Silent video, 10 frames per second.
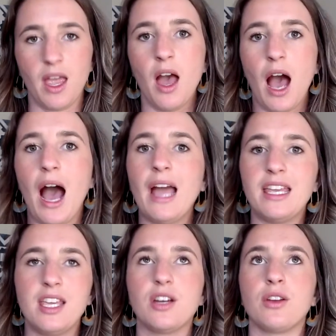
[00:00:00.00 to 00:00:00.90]
I
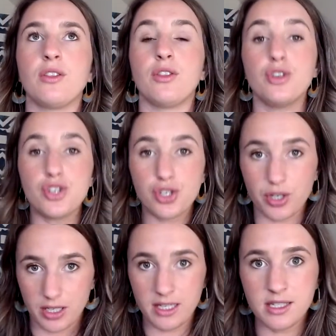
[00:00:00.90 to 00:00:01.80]
hear the
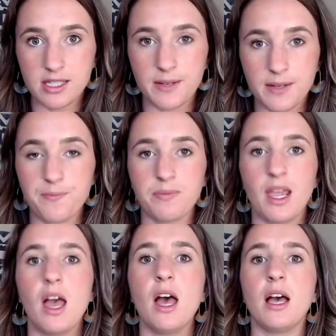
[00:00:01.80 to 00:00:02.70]
shoulds
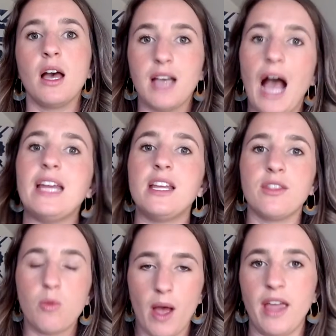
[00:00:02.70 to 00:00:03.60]
guiding the
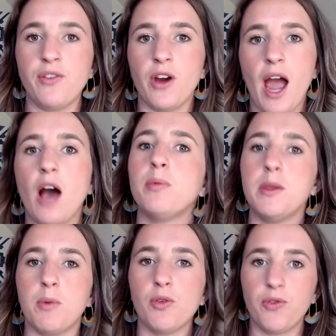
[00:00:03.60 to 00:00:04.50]
way for how
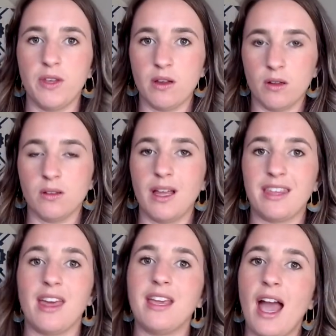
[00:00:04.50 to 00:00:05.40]
people feel like
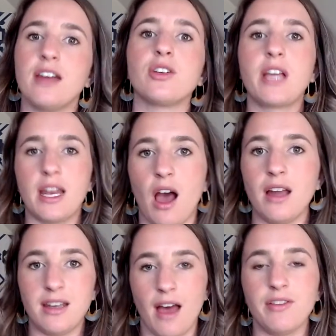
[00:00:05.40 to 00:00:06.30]
they can or
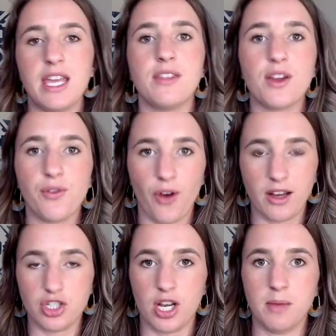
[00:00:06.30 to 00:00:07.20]
cannot navigate their
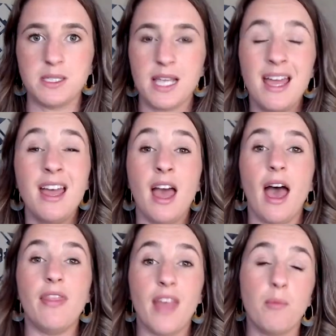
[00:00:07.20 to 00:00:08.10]
friendships.
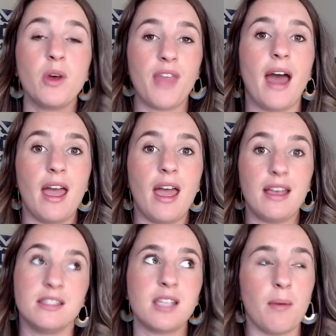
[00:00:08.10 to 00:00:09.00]
And then what that
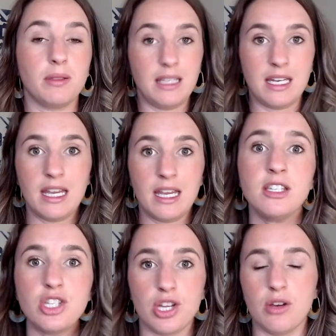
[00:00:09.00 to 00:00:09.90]
ends up leading
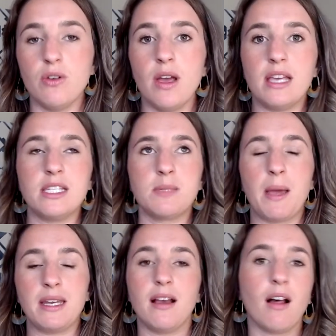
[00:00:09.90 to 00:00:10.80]
into is
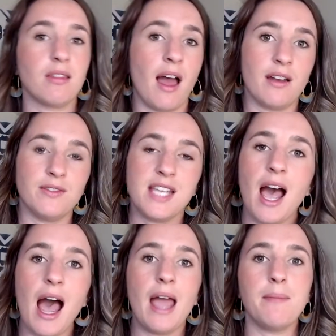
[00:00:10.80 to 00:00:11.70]
spending a lot of
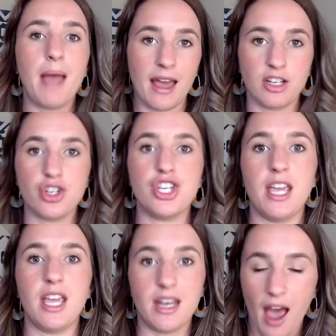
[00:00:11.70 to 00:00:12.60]
time,
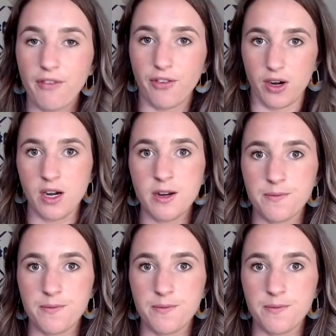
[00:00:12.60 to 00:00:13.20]
energy, and effort,